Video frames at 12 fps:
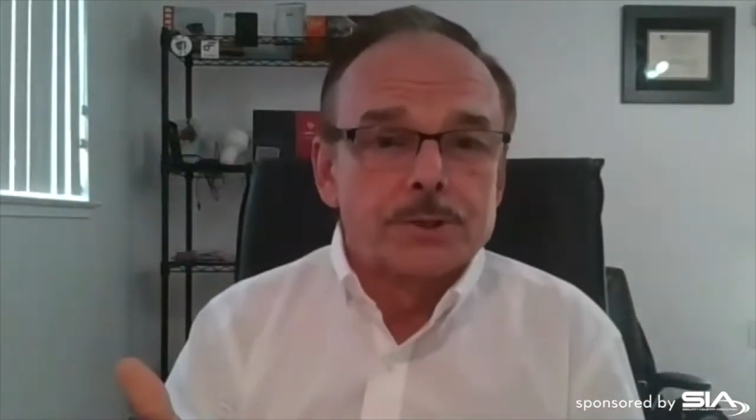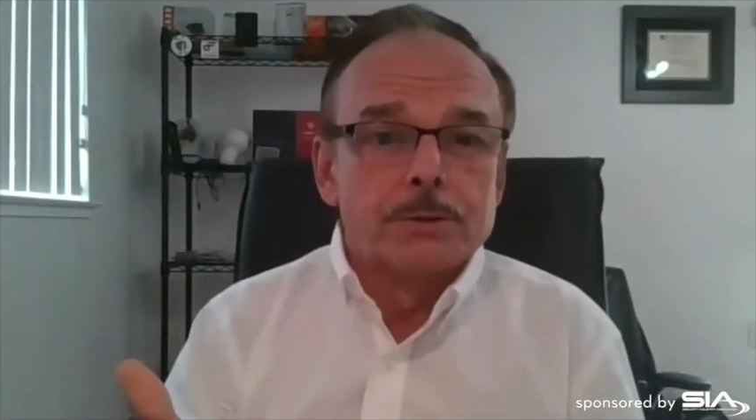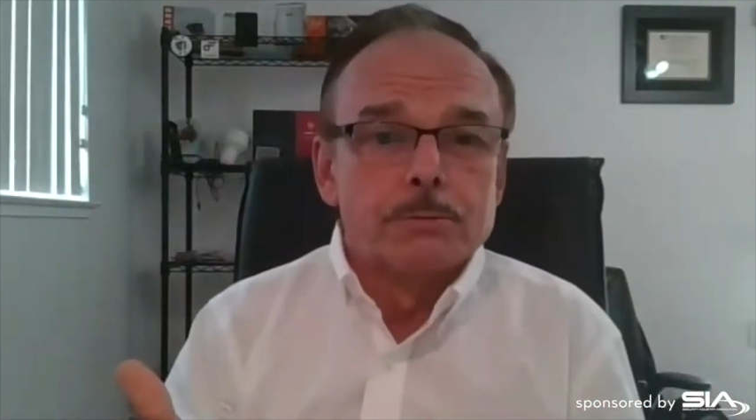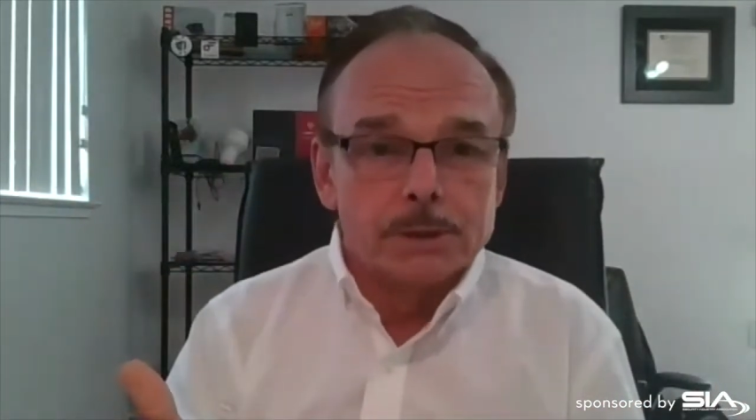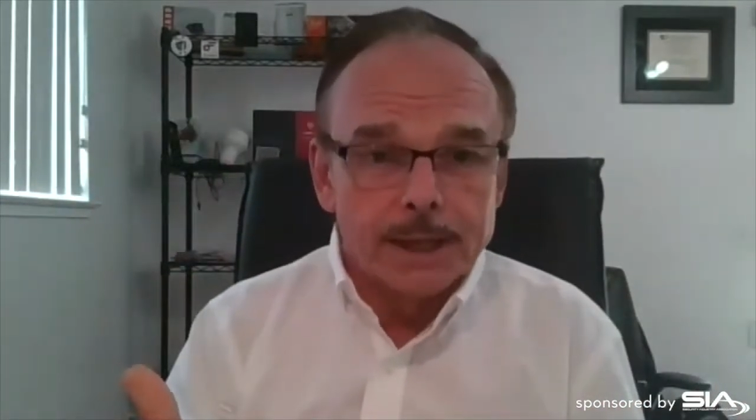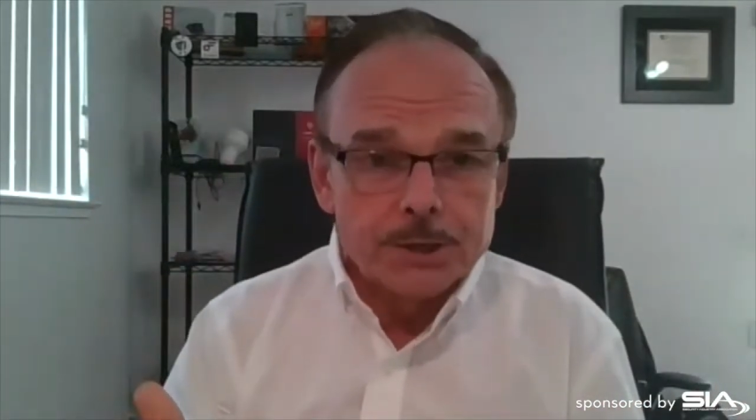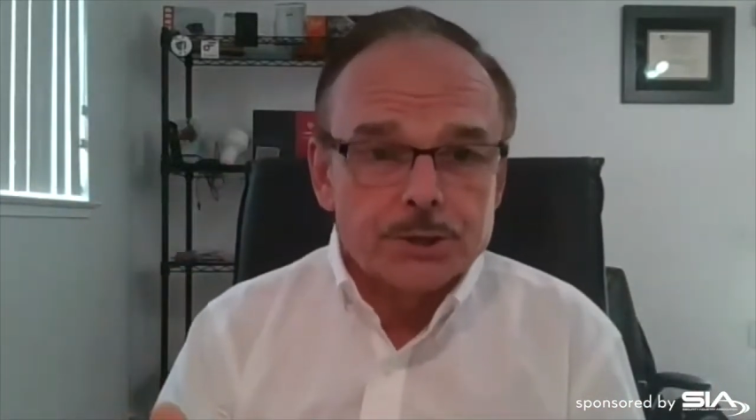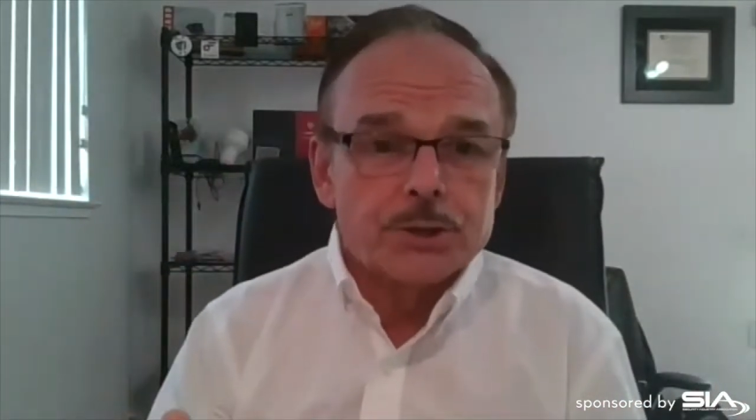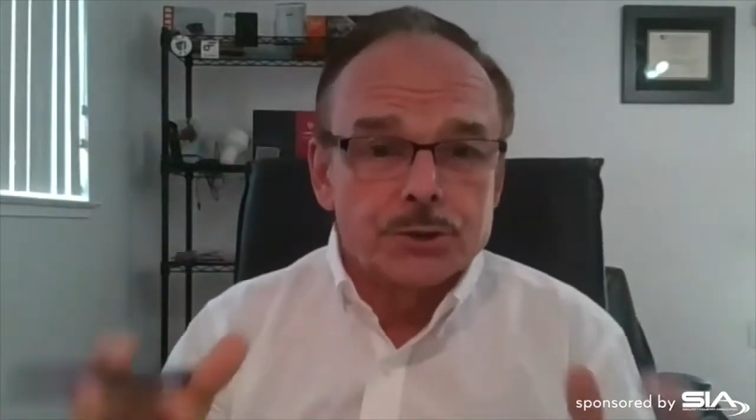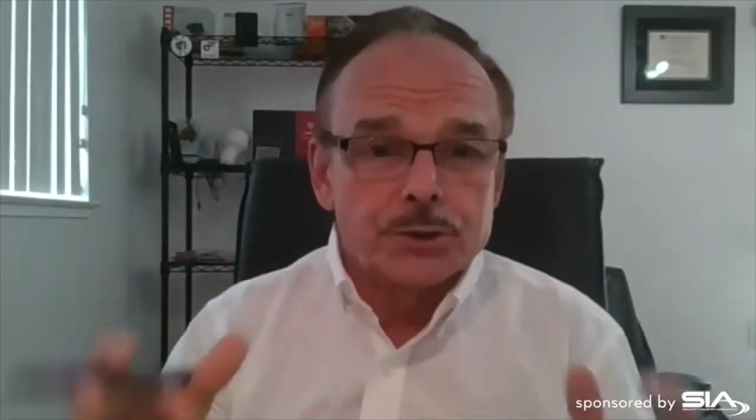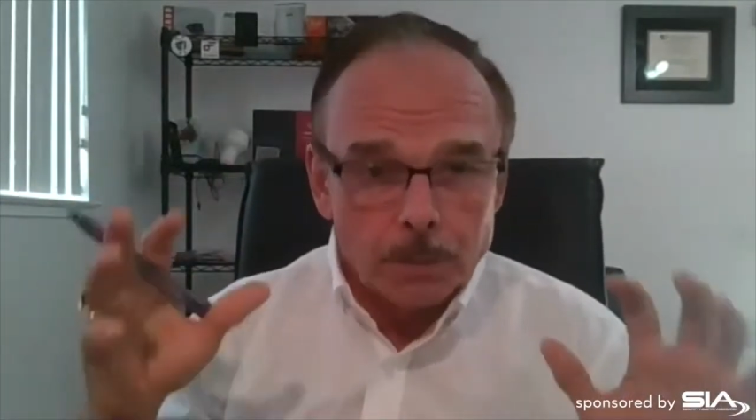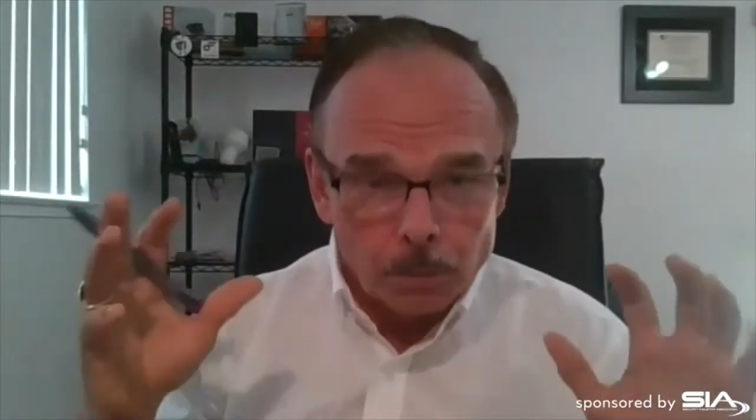
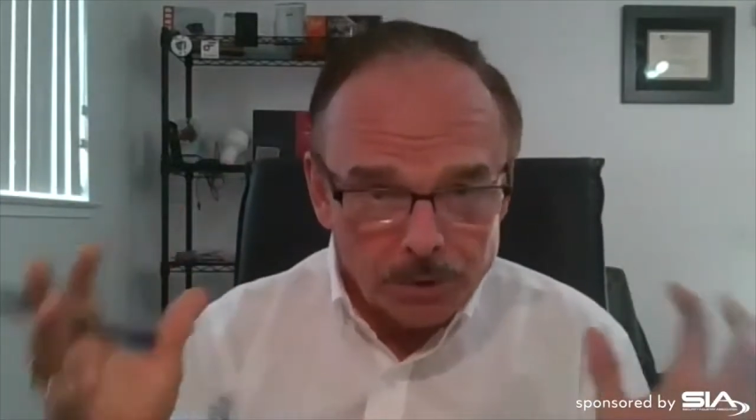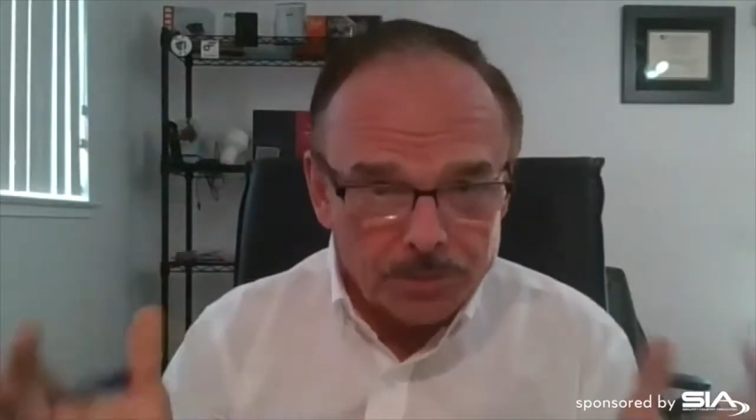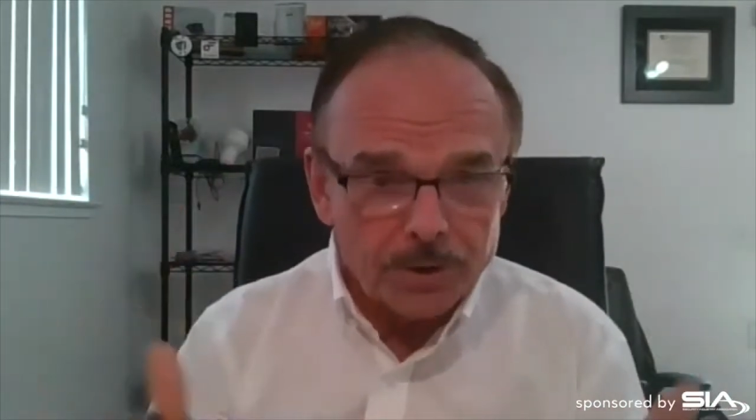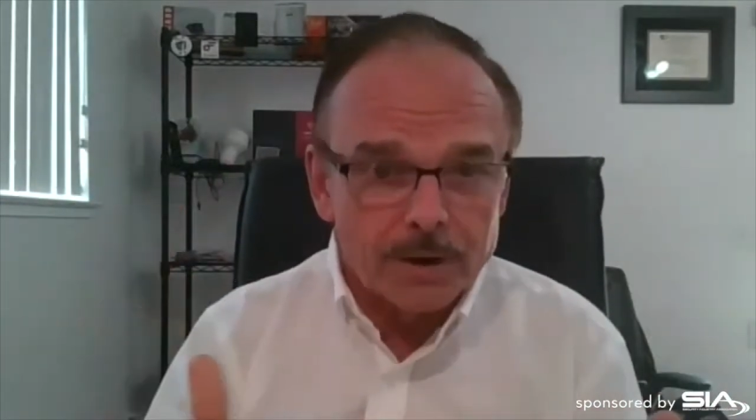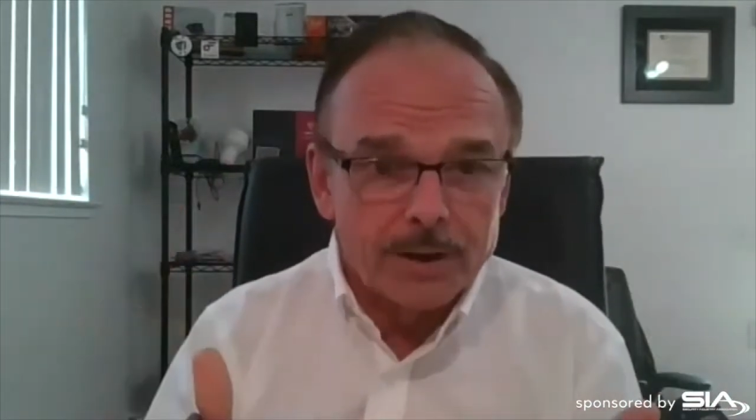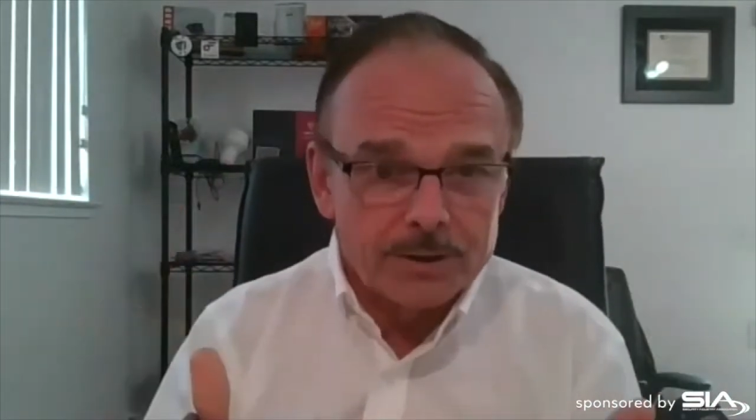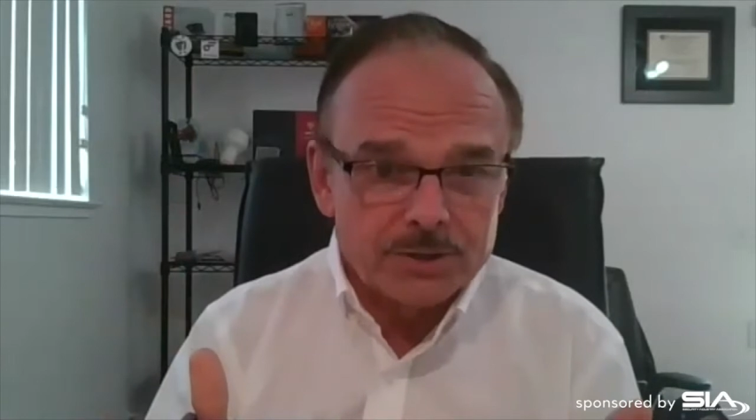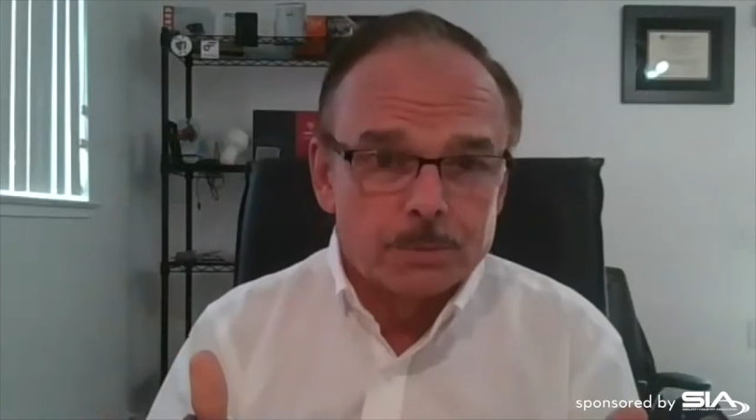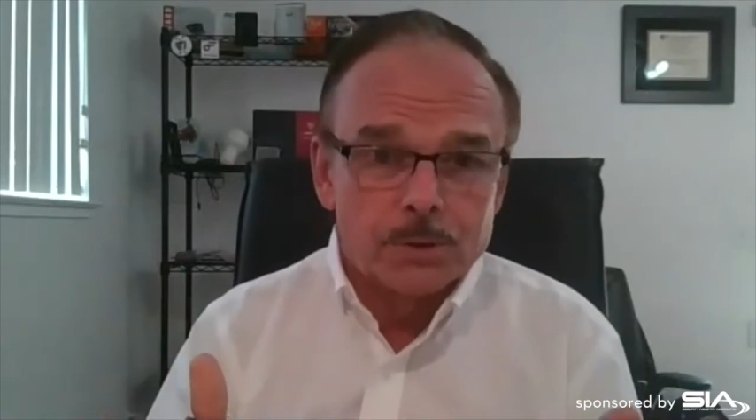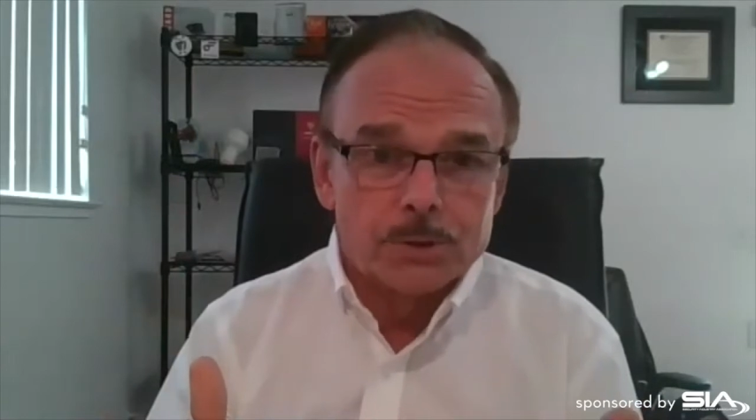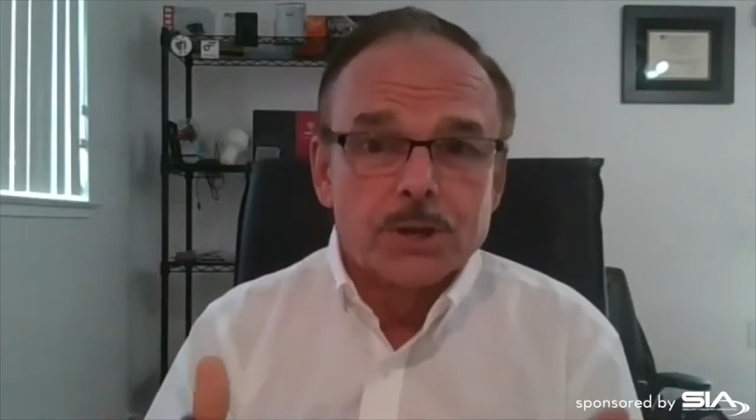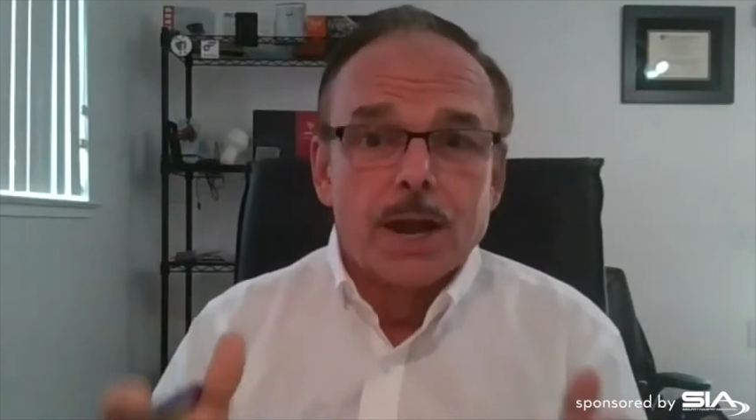relationship with our
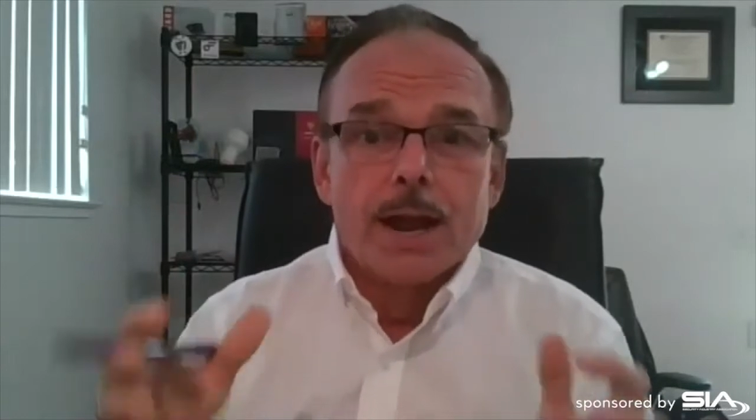customers